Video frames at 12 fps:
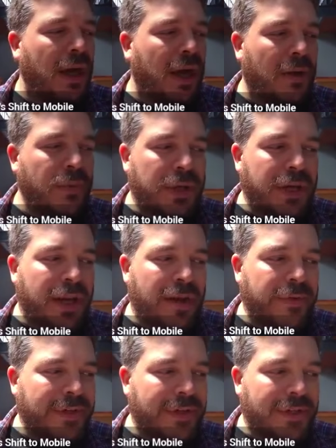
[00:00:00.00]
Really an
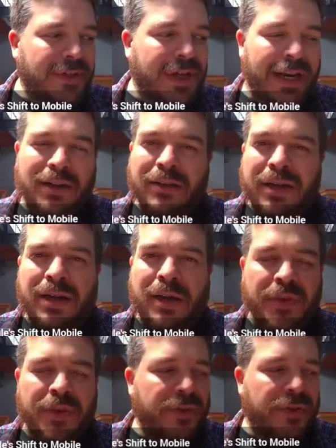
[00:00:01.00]
effort to just kind of clean
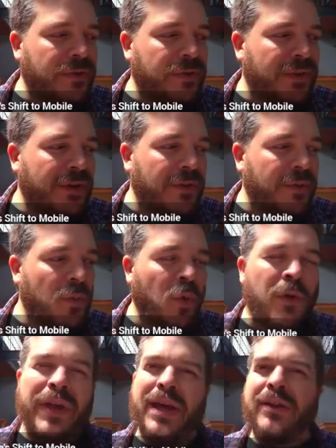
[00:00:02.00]
up the search results
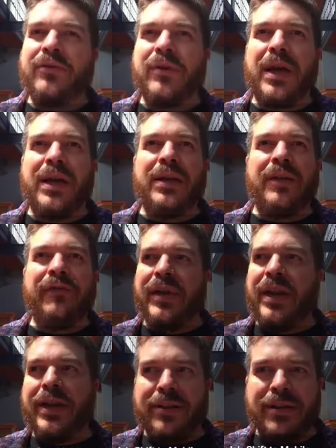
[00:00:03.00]
more than try and
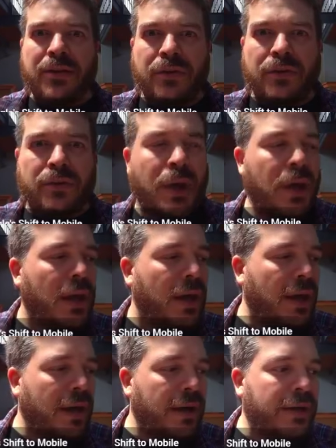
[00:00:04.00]
invent anything new
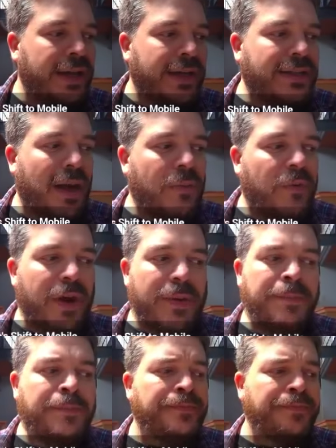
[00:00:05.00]
in that time
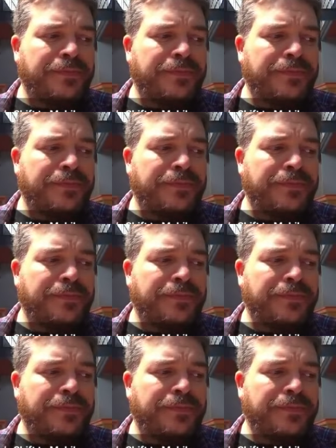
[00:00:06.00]
frame.